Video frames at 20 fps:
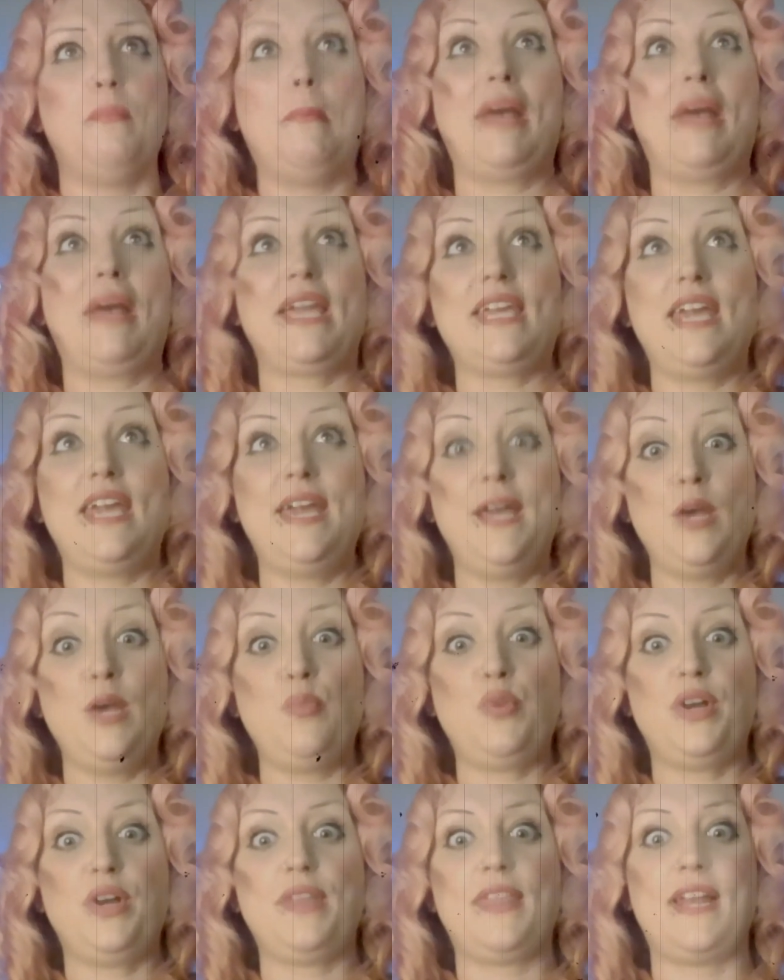My
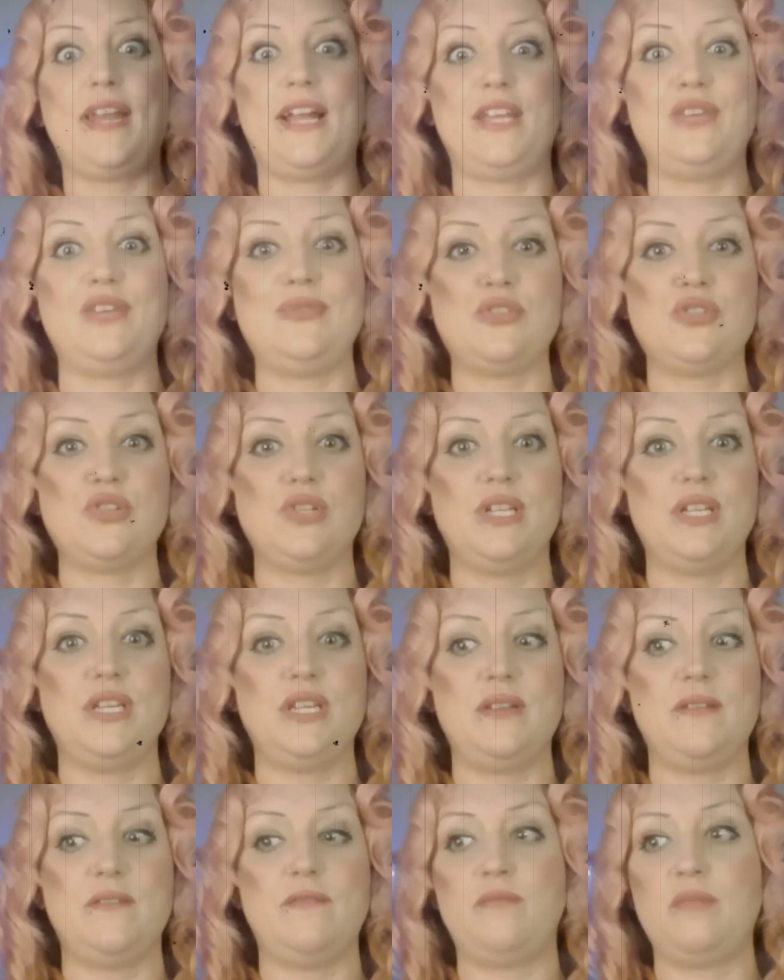camera that I
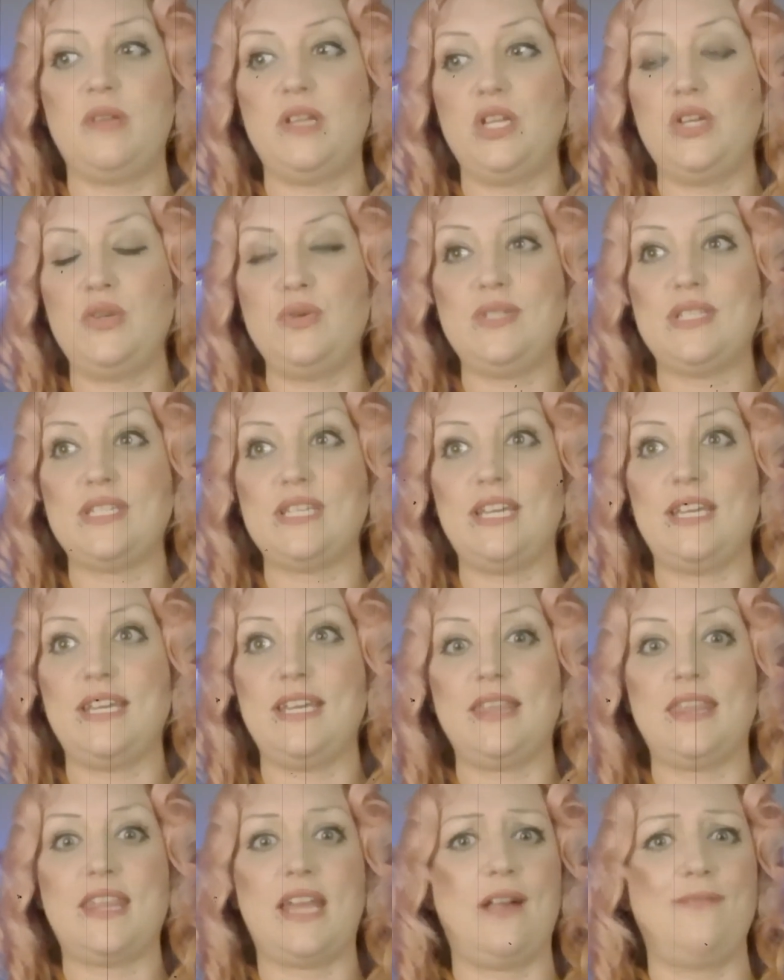usually have been
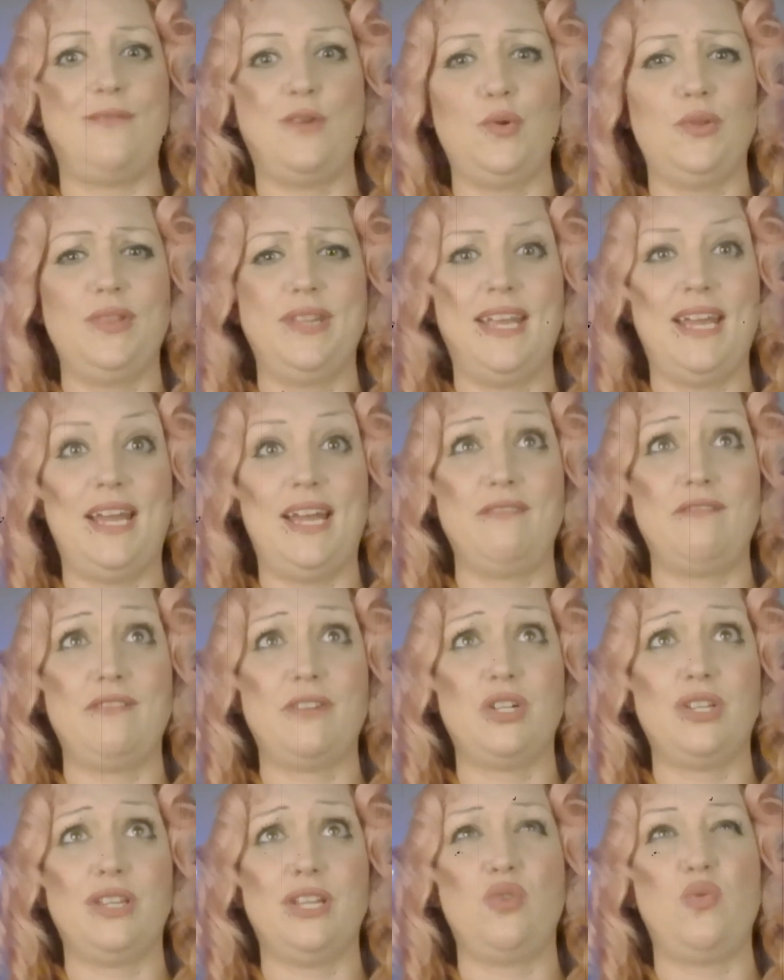using, that I've only had
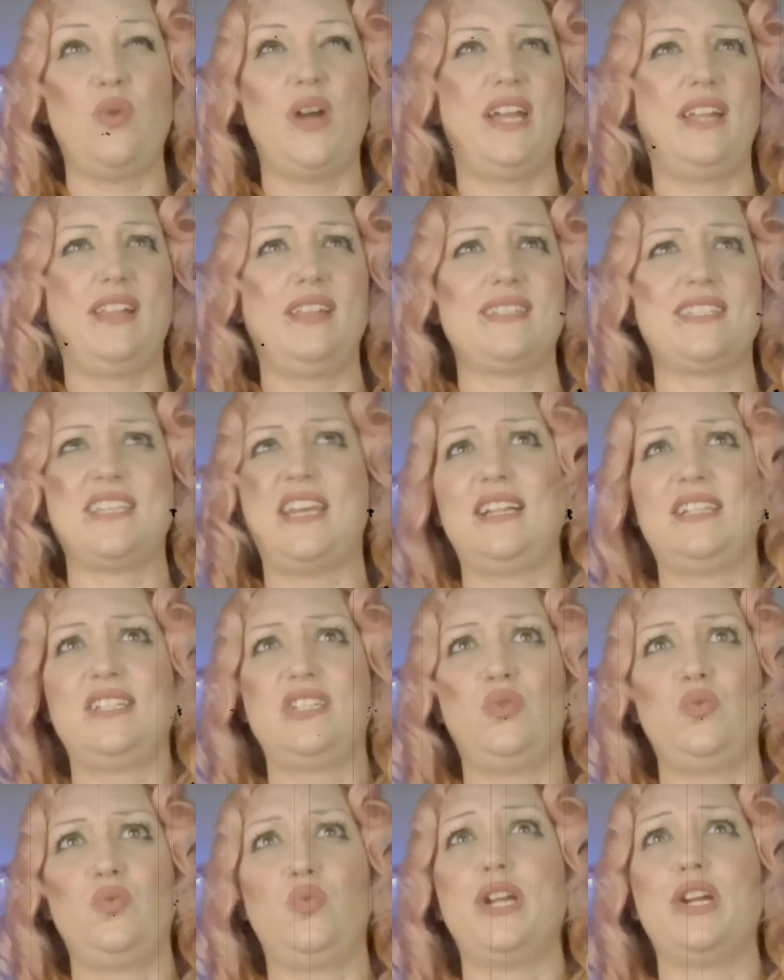for a little while, is
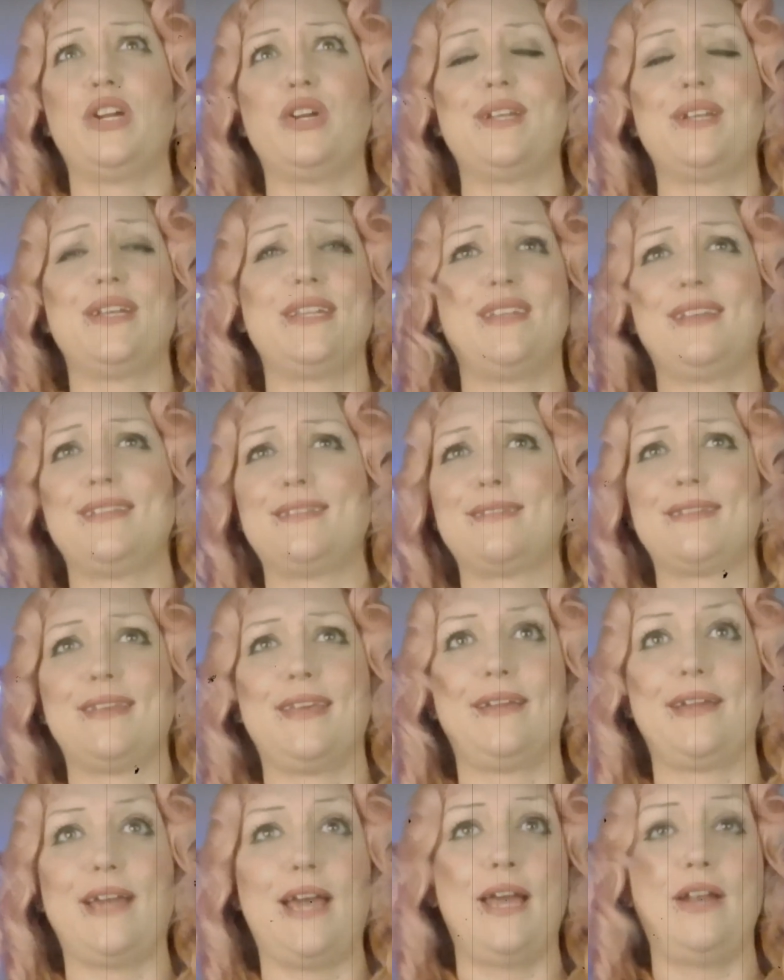acting weird. It's
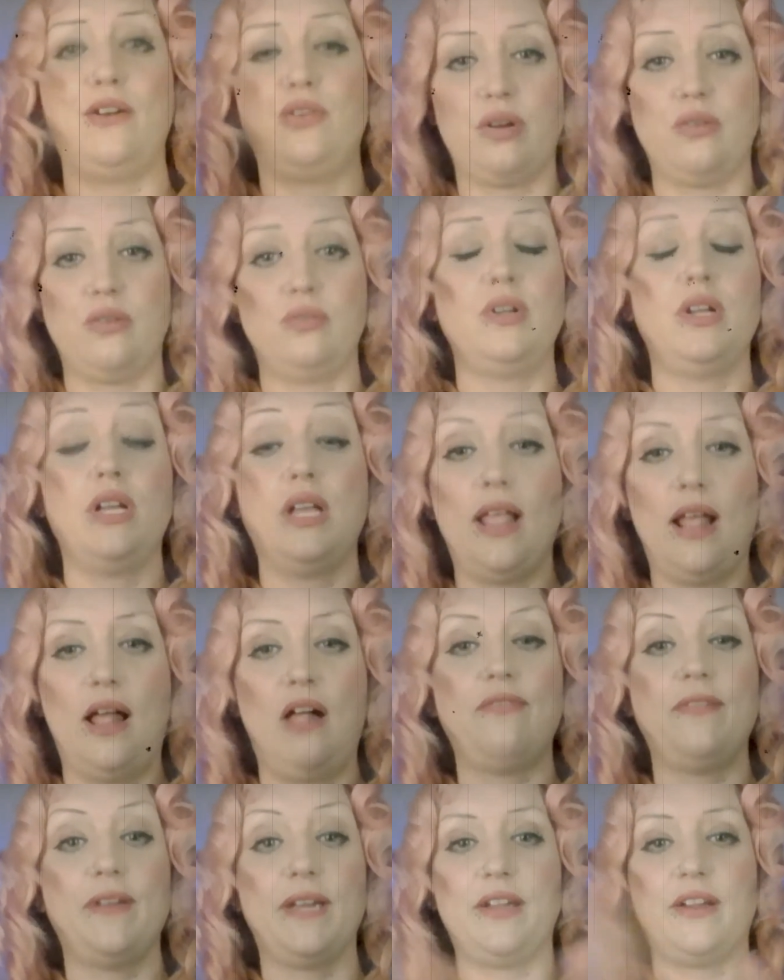like, I don't know.
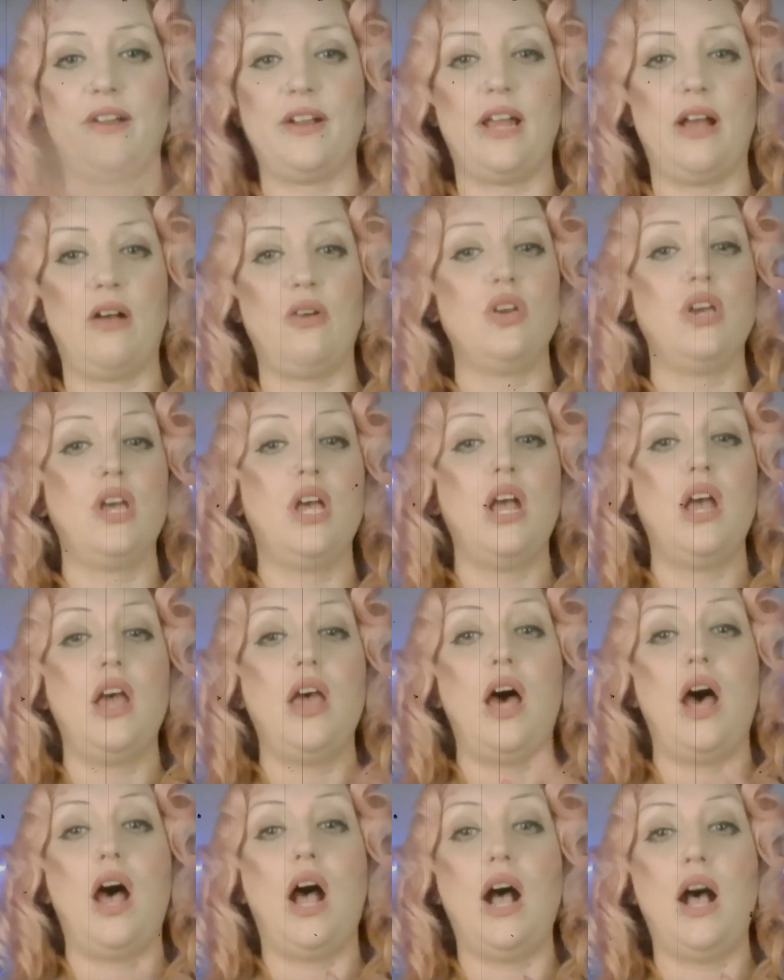I'll figure it out.
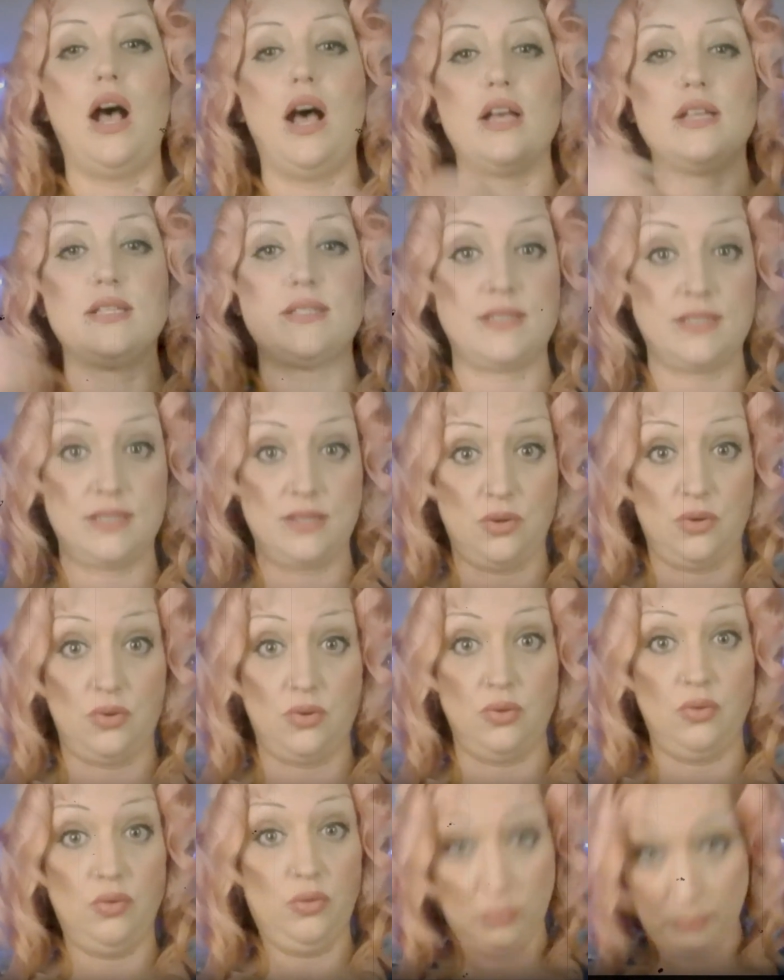
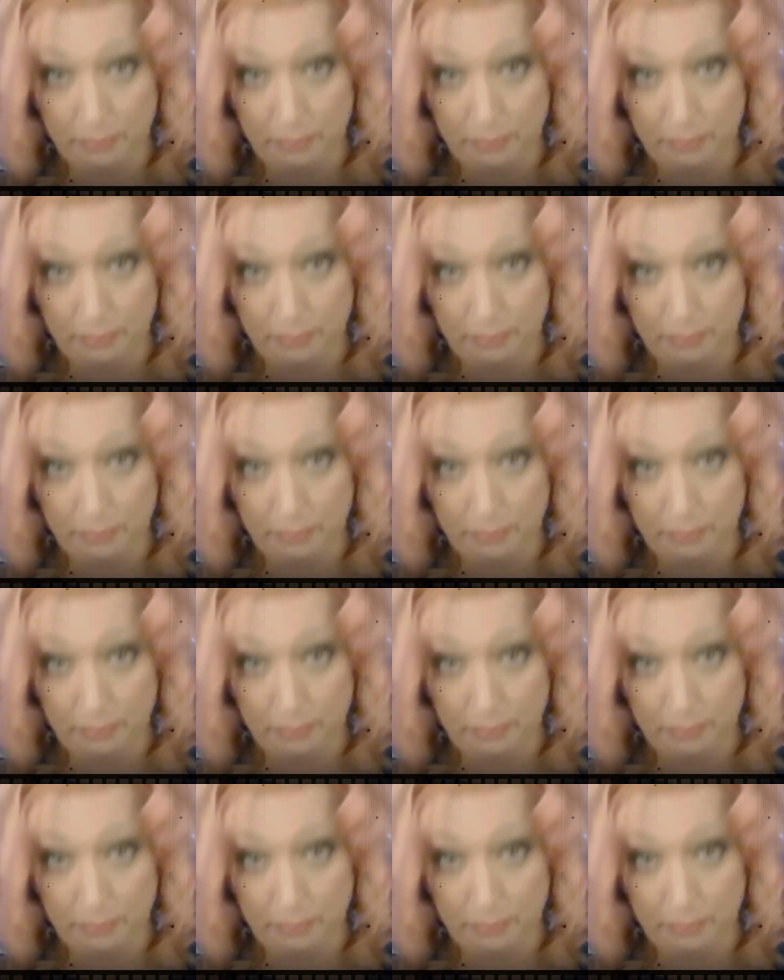So